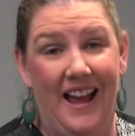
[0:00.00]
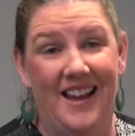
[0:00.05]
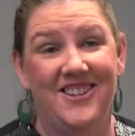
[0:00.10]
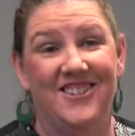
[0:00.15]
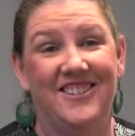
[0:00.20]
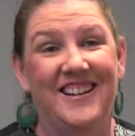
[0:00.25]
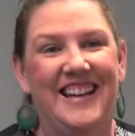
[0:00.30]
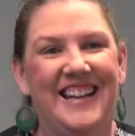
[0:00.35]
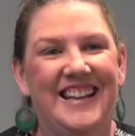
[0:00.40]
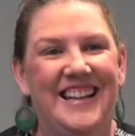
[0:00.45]
and
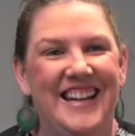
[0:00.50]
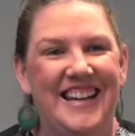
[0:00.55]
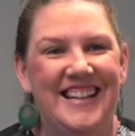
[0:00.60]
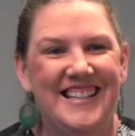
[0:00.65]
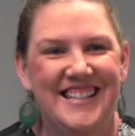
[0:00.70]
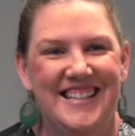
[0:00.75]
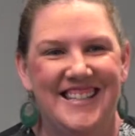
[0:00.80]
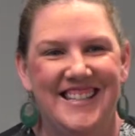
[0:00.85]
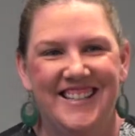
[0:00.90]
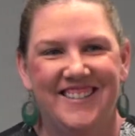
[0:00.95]
you're getting the
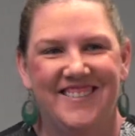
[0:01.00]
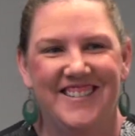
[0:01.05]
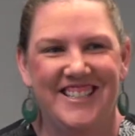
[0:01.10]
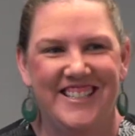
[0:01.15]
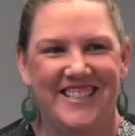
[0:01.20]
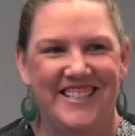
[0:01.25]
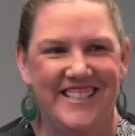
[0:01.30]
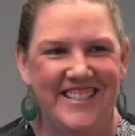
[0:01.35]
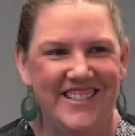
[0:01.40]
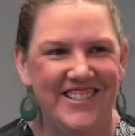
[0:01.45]
answer to the
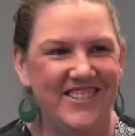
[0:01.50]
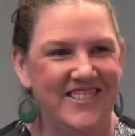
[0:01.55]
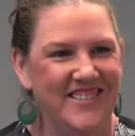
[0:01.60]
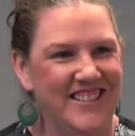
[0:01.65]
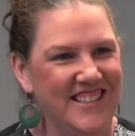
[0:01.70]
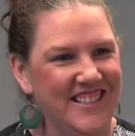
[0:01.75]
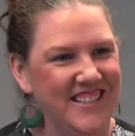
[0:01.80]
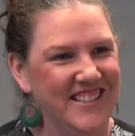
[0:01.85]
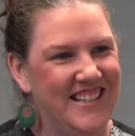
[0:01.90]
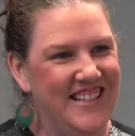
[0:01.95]
question too.
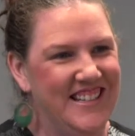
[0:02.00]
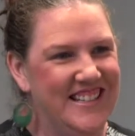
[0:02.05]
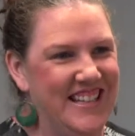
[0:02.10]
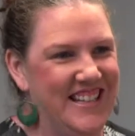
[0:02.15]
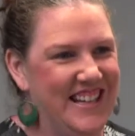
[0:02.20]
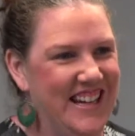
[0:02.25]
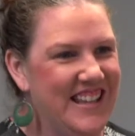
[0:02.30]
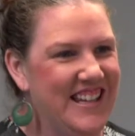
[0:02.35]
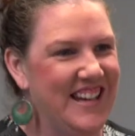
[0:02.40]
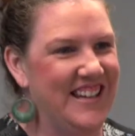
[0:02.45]
You're learning
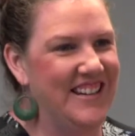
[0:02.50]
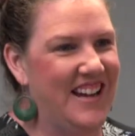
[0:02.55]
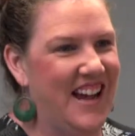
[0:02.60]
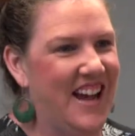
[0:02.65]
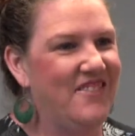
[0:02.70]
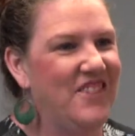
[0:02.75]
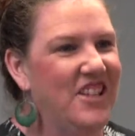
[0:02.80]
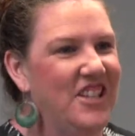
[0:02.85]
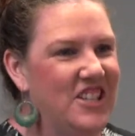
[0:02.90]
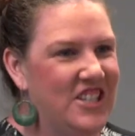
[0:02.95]
together. You're
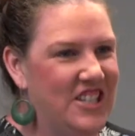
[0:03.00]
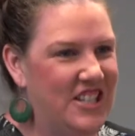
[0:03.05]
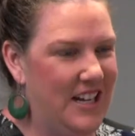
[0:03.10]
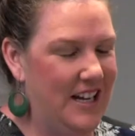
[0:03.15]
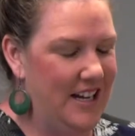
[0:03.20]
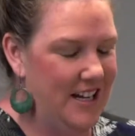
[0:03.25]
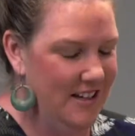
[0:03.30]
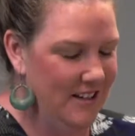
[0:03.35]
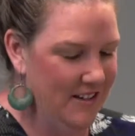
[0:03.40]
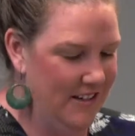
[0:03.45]
having a
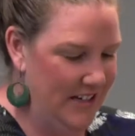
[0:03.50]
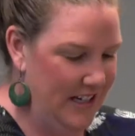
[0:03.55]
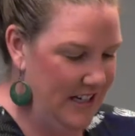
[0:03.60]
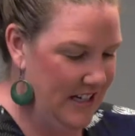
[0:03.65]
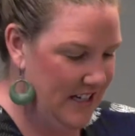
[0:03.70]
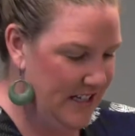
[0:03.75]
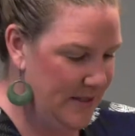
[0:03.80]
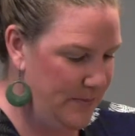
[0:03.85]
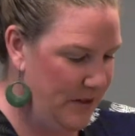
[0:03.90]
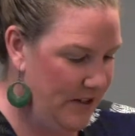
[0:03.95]
shared learning
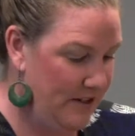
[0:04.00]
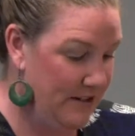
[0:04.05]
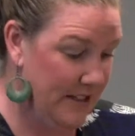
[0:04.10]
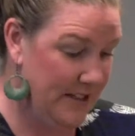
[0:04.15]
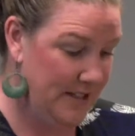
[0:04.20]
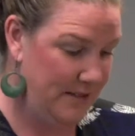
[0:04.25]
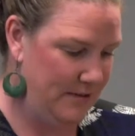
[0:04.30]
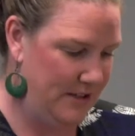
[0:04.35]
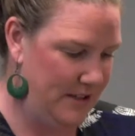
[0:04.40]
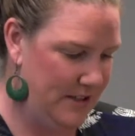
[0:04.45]

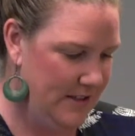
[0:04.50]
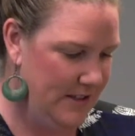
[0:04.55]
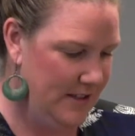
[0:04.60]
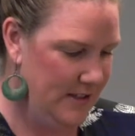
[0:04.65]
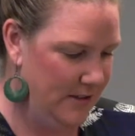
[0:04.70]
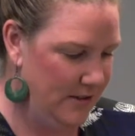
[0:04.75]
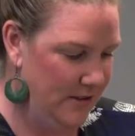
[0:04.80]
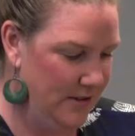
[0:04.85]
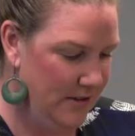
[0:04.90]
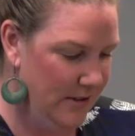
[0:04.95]
experience, which is
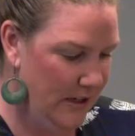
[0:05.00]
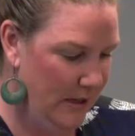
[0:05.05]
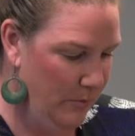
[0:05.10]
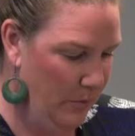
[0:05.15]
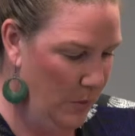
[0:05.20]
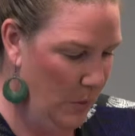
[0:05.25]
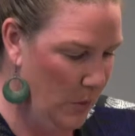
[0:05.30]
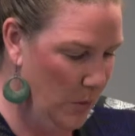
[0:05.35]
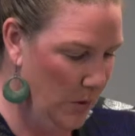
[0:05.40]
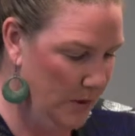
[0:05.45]
so
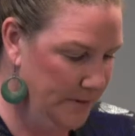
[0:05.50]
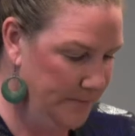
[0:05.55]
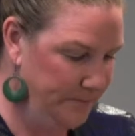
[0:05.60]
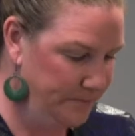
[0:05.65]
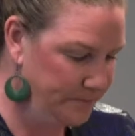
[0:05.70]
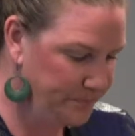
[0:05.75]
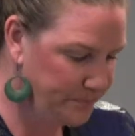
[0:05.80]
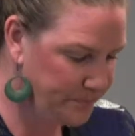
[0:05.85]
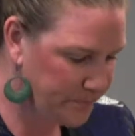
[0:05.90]
important.